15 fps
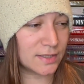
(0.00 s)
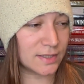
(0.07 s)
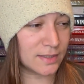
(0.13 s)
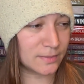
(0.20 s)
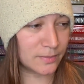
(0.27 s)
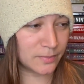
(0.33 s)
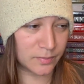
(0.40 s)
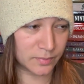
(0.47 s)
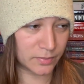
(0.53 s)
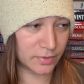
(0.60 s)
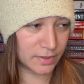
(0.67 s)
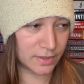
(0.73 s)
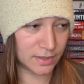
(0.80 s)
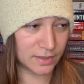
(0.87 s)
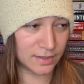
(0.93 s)

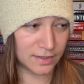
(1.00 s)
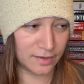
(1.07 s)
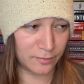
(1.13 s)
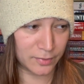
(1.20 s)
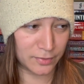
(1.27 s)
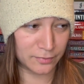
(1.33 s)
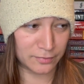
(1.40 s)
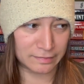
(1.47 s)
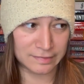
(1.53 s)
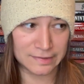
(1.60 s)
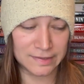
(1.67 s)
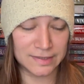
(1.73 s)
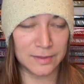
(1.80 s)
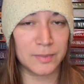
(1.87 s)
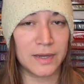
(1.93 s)
I've been
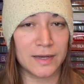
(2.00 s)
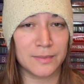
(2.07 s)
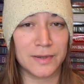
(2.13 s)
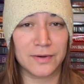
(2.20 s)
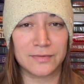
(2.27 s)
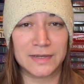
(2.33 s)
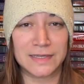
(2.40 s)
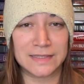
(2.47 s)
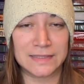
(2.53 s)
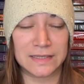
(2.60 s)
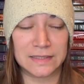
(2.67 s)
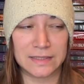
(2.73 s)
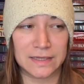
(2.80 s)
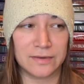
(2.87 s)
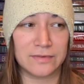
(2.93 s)
really bad about reading
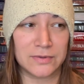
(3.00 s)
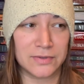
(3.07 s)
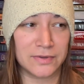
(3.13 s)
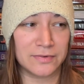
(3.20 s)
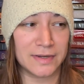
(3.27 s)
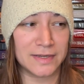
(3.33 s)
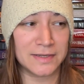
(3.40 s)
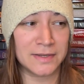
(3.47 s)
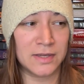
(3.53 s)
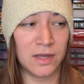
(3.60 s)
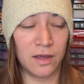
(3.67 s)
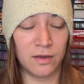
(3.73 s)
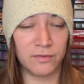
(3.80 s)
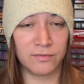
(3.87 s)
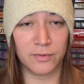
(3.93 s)
lately. I've only read
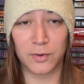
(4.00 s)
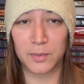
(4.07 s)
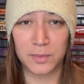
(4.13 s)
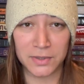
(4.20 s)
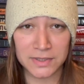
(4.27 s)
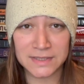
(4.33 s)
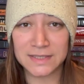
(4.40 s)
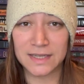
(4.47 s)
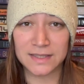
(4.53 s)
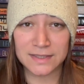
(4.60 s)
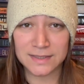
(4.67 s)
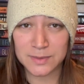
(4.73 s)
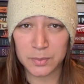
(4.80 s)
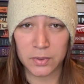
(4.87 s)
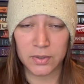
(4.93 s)
4 books at
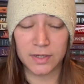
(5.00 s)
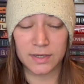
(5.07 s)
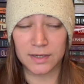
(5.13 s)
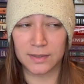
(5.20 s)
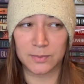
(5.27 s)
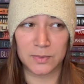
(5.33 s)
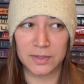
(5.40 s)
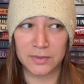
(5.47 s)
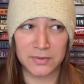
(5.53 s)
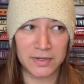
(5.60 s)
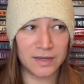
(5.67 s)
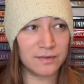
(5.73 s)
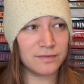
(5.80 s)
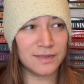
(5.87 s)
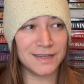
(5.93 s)
this point and we only
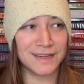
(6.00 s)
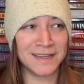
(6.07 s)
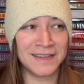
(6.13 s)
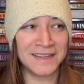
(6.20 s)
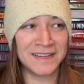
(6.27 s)
have like